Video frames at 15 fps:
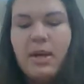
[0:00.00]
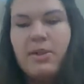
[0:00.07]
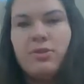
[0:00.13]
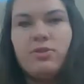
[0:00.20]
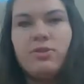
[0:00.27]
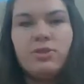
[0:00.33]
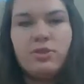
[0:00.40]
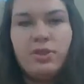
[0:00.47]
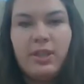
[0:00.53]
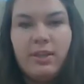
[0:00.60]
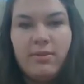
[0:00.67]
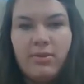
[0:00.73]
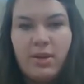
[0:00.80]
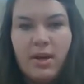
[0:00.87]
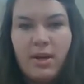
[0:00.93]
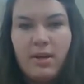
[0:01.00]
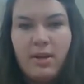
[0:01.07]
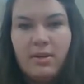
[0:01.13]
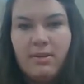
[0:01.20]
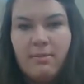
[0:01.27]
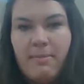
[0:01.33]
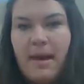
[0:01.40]
So just leave the
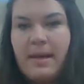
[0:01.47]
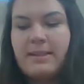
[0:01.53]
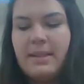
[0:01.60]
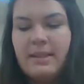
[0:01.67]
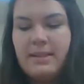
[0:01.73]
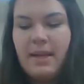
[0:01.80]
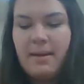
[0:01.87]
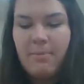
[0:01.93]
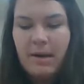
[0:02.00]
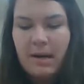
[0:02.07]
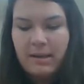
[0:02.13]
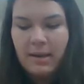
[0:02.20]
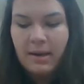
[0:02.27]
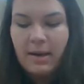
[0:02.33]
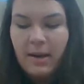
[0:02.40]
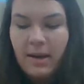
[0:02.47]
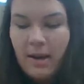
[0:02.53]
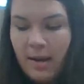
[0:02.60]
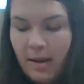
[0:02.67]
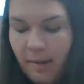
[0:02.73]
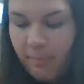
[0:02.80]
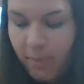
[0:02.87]
masking tape on there.
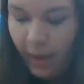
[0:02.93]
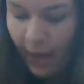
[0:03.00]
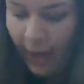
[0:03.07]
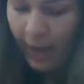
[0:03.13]
But I